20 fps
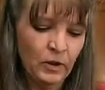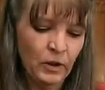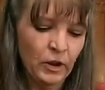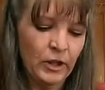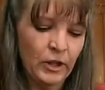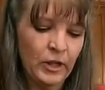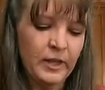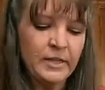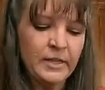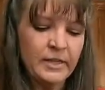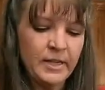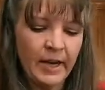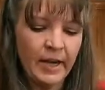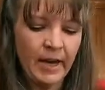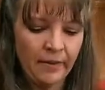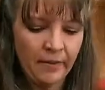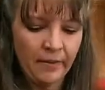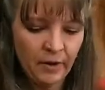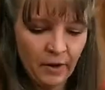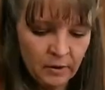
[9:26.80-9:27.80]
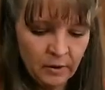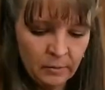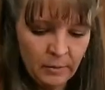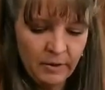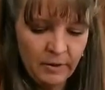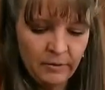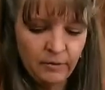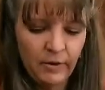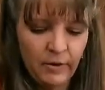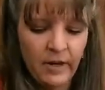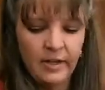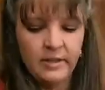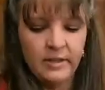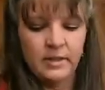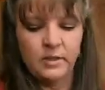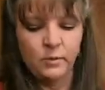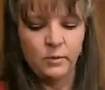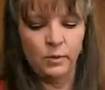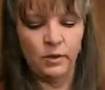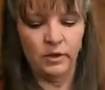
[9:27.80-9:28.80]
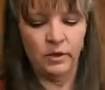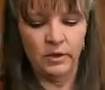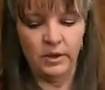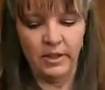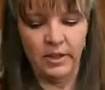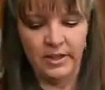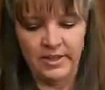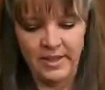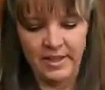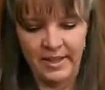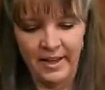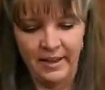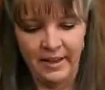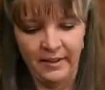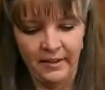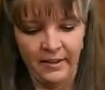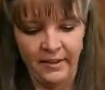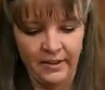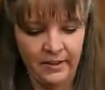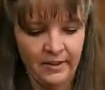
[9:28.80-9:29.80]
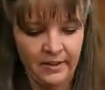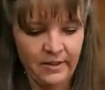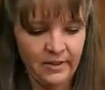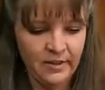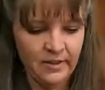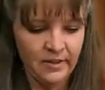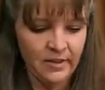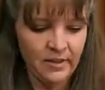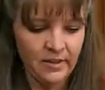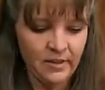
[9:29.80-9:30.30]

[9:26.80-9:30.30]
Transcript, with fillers: We're learning together, my friends. We're learning together.